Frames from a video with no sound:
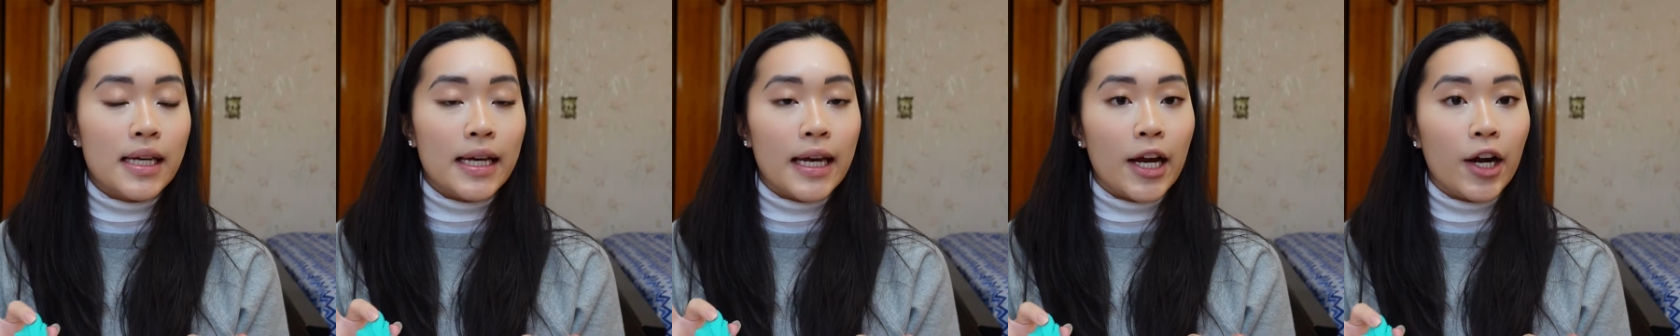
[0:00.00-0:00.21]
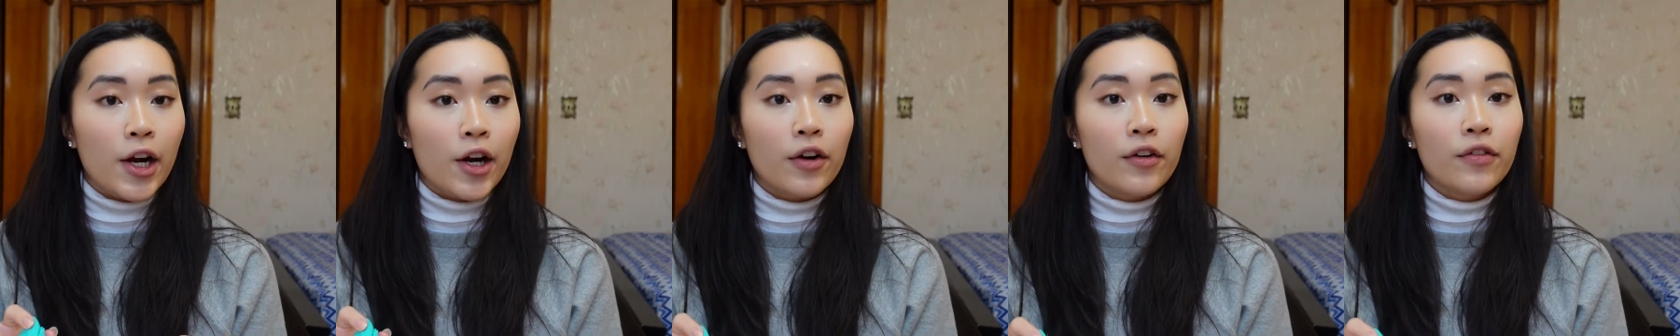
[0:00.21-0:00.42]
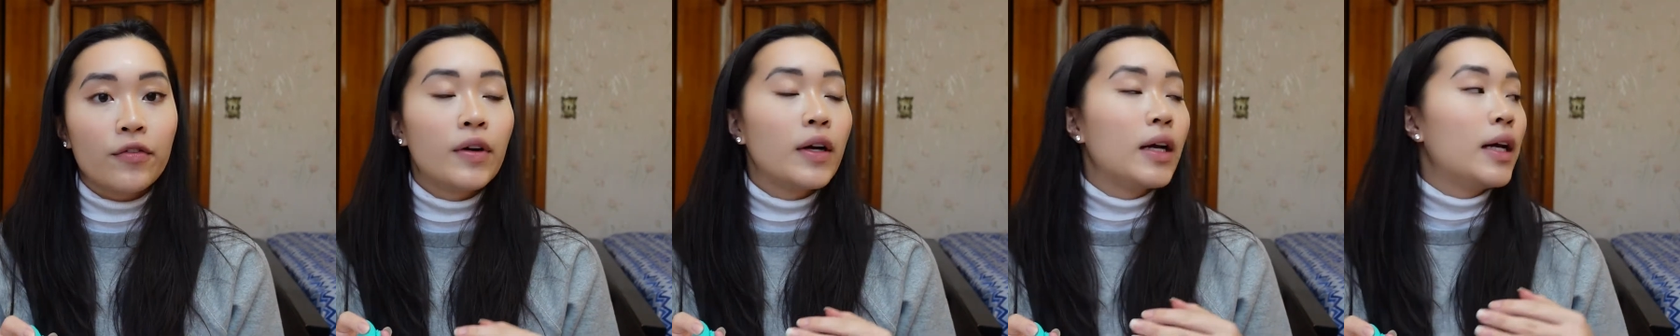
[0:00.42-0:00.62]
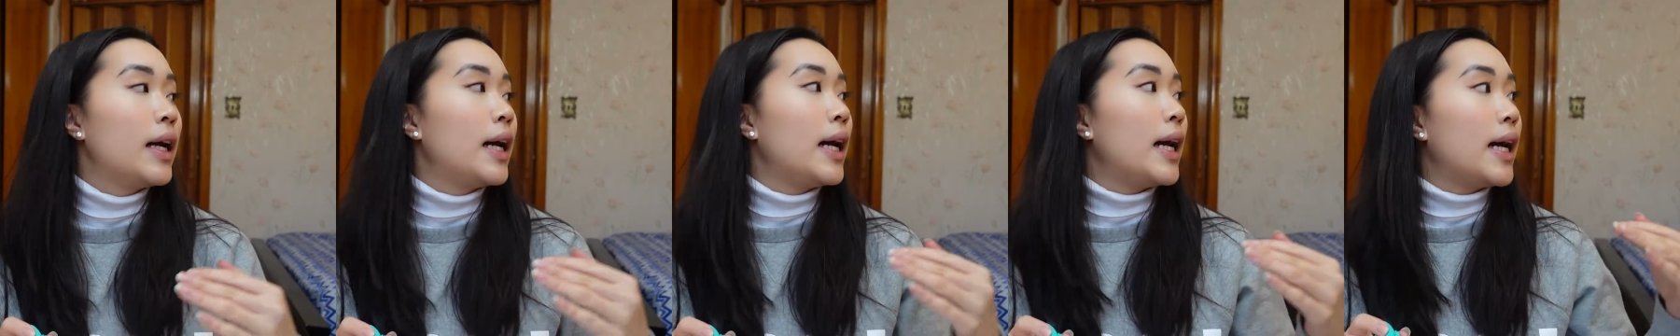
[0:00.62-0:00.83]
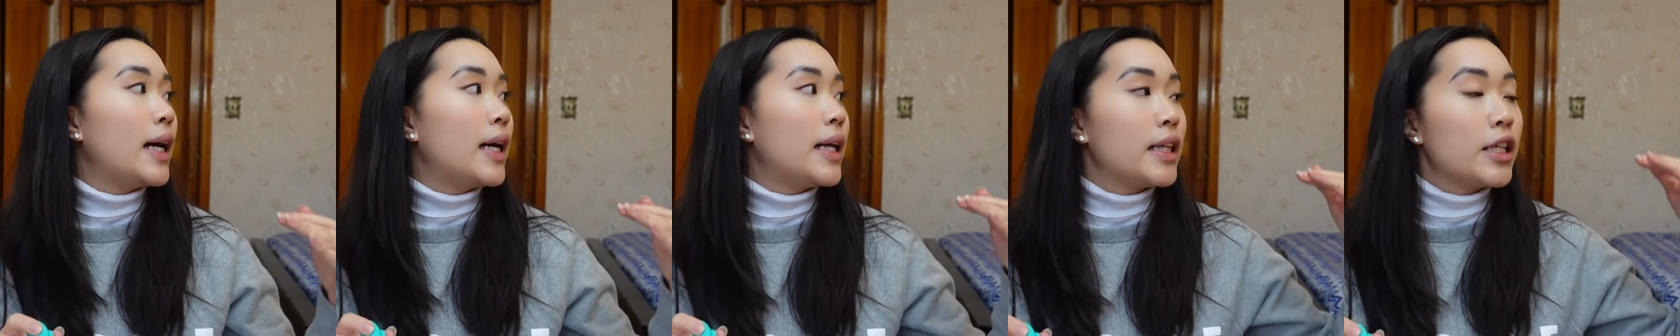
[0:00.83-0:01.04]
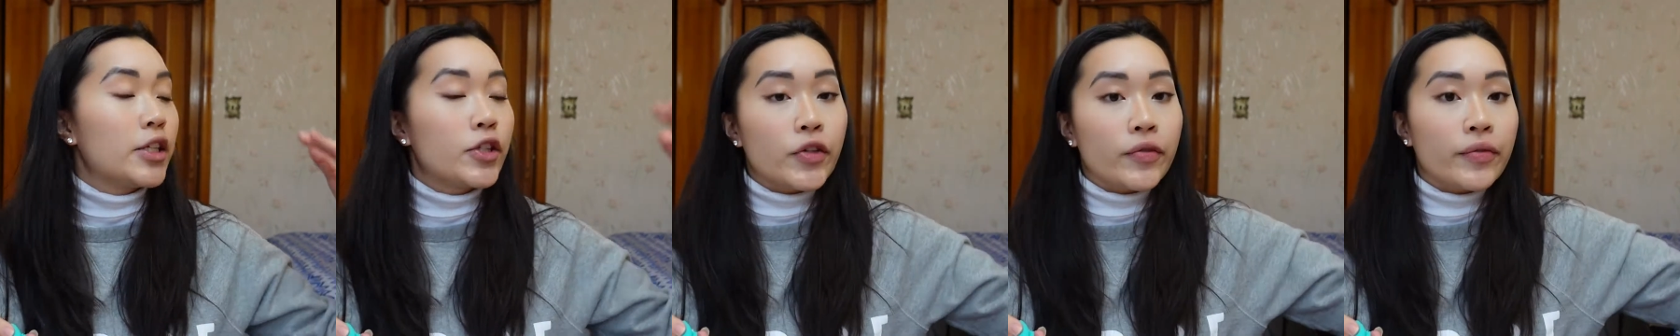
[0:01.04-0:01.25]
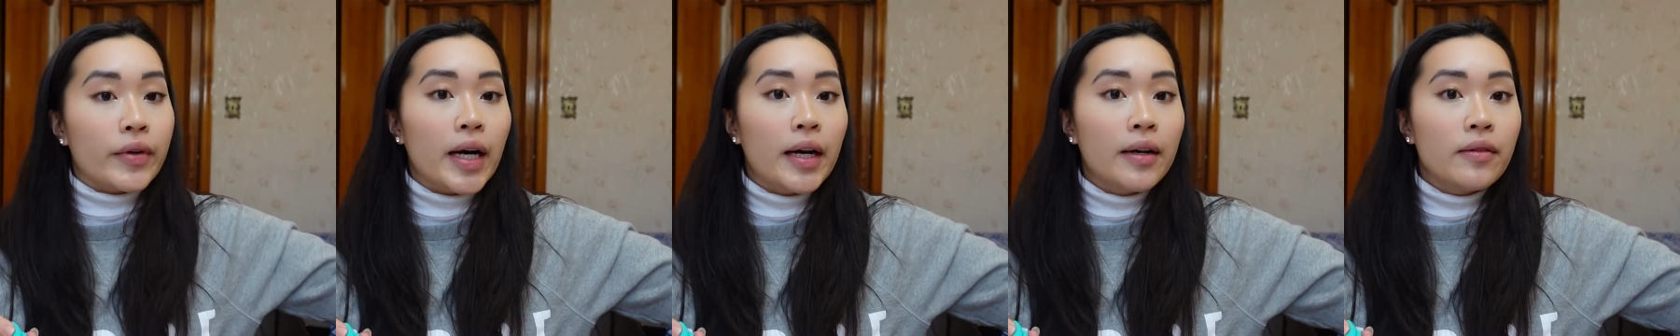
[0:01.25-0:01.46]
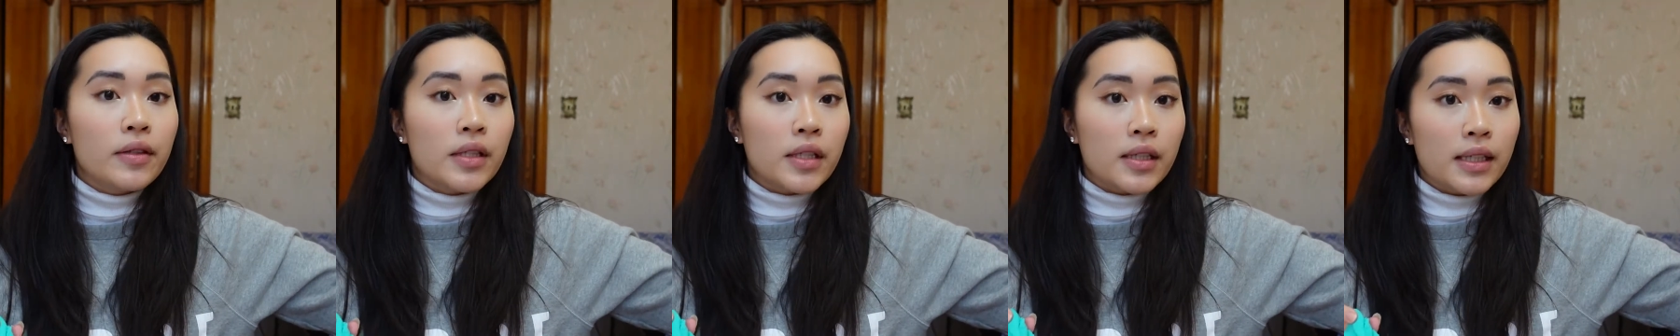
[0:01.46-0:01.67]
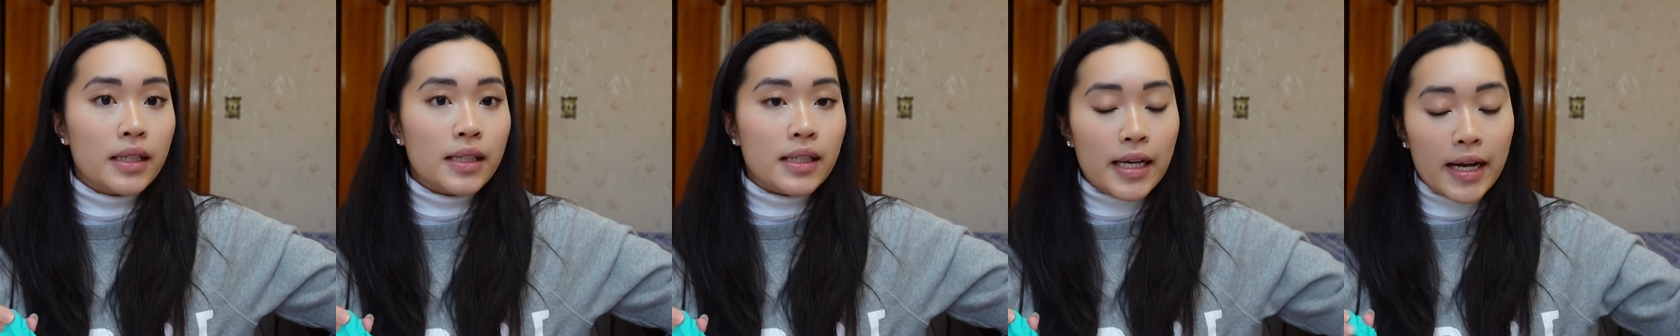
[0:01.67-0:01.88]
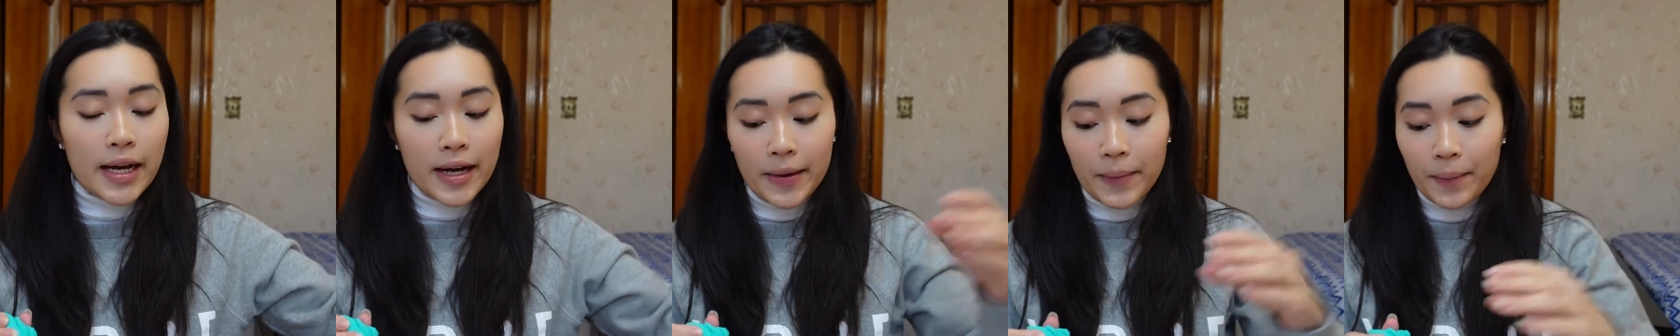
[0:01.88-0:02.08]
care of, and they survived to this
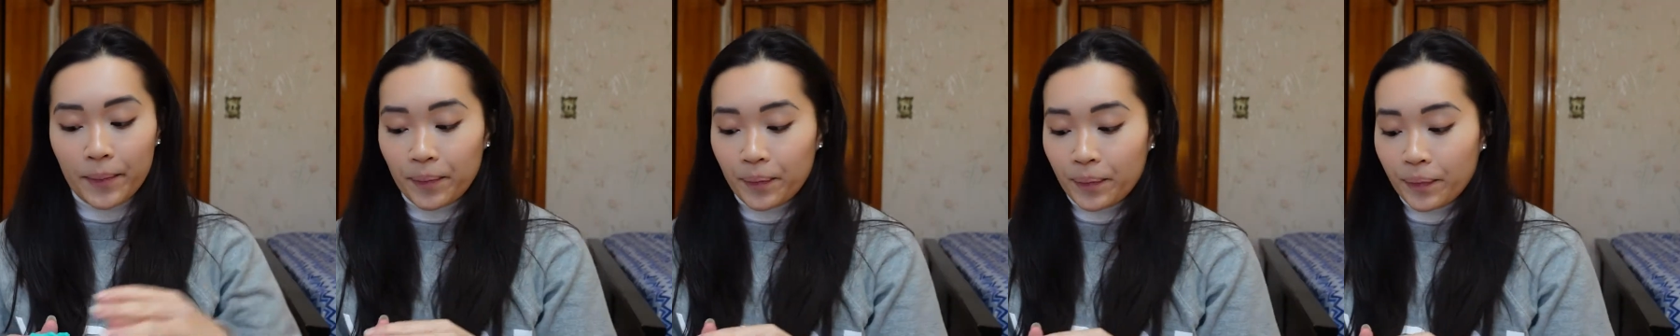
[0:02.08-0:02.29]
day.